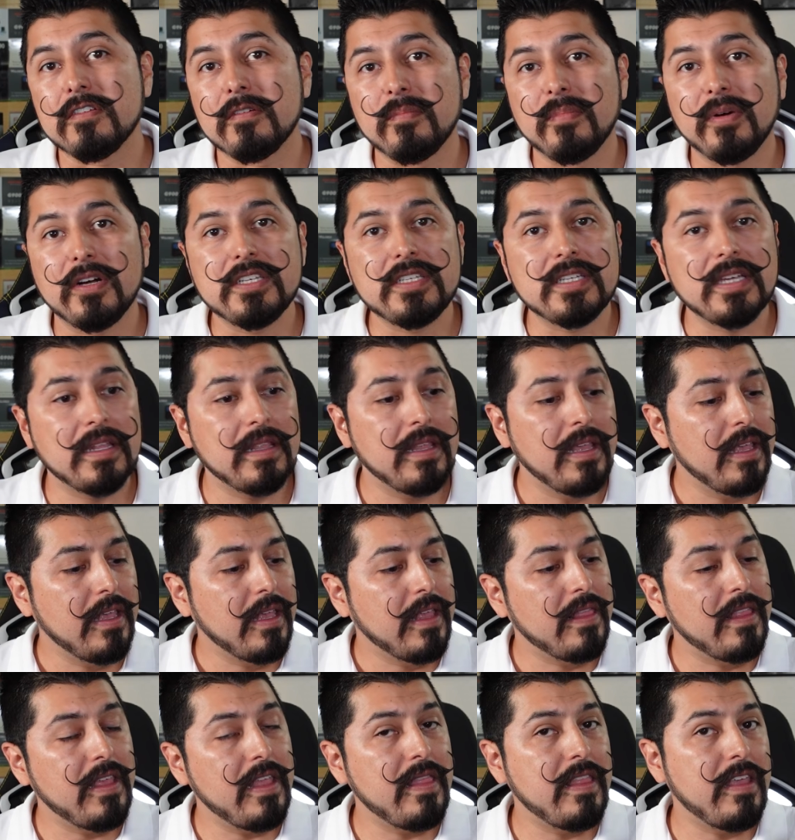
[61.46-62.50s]
your budget,
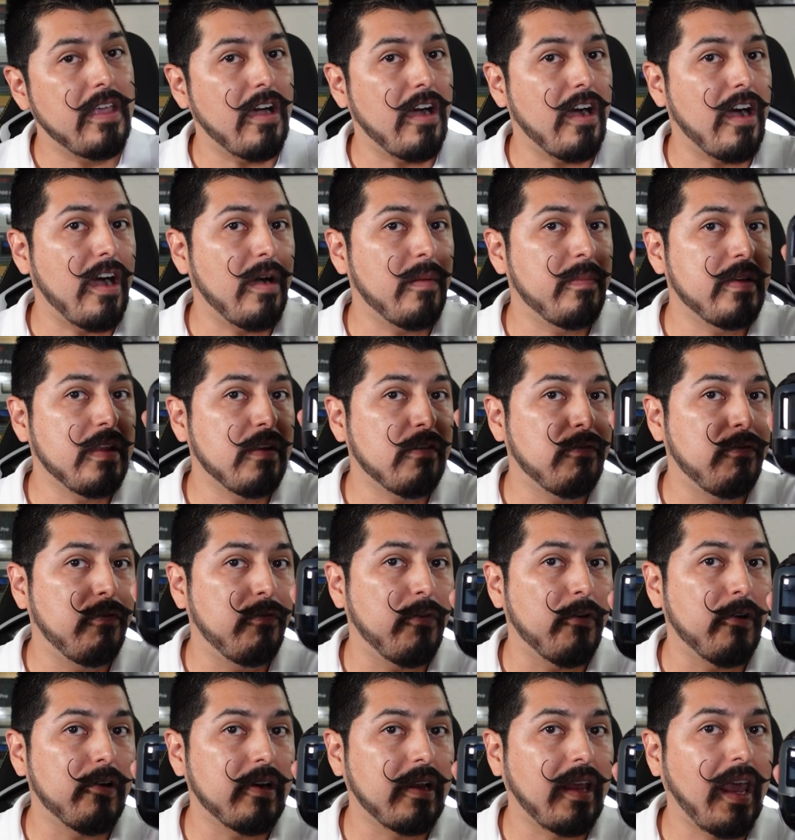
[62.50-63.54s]
then the Omni
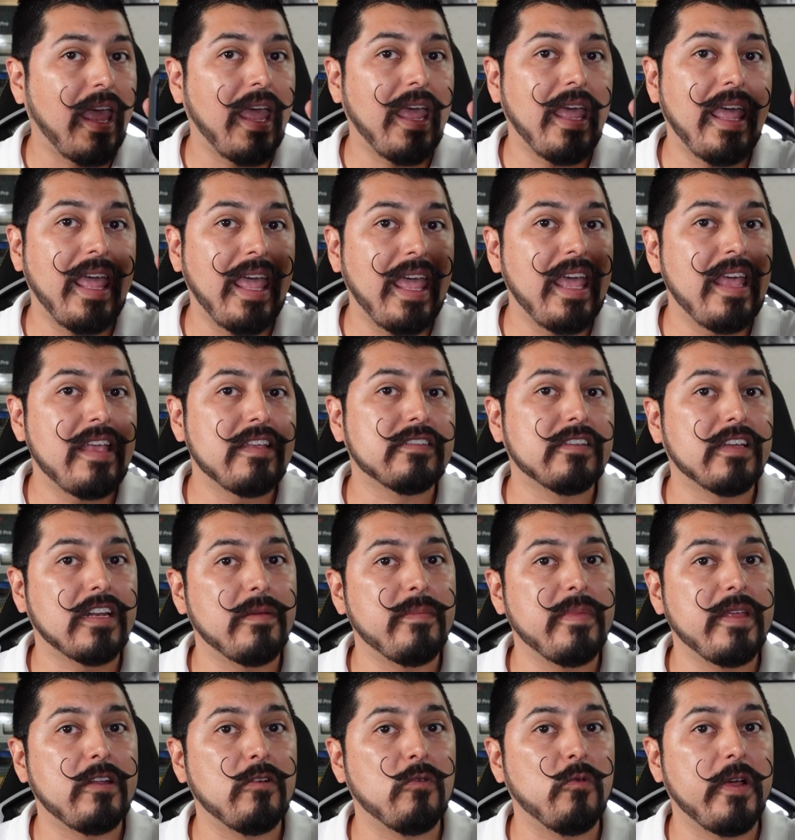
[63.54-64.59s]
4K is gonna
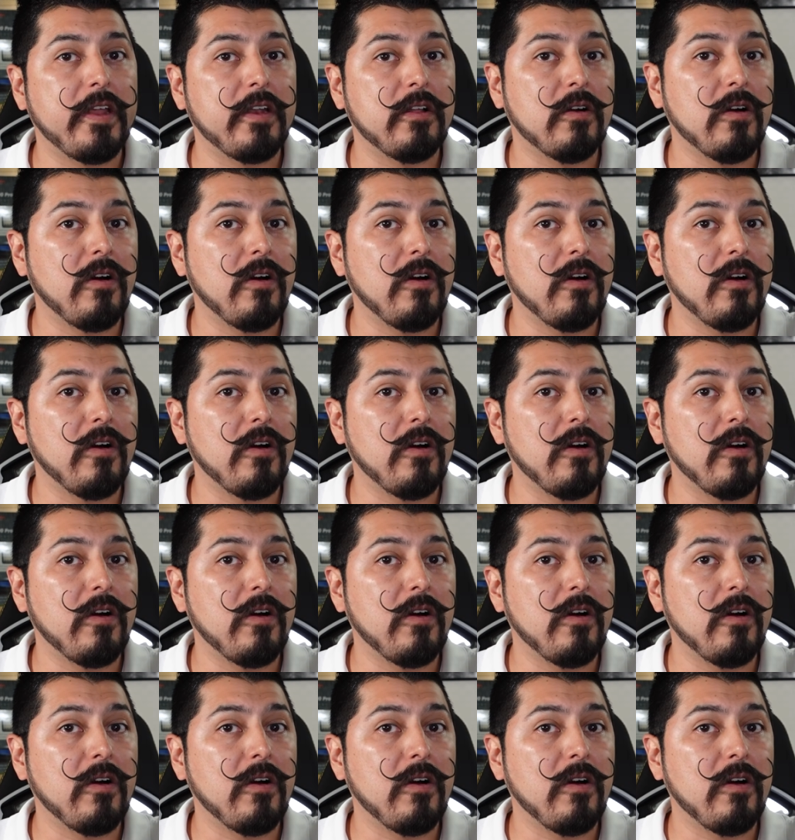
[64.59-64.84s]
be the way to